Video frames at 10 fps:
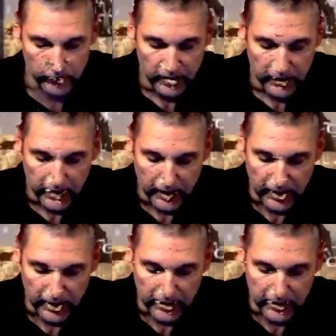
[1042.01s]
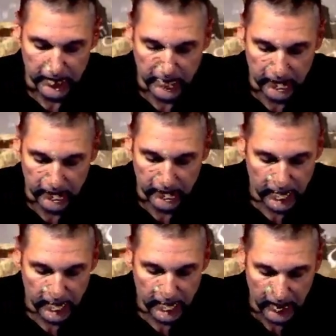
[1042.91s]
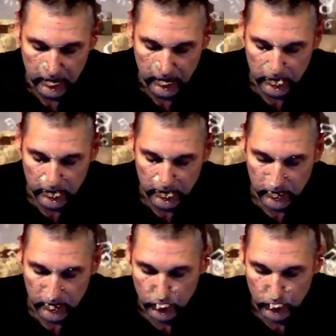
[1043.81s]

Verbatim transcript: And then Hen Kulam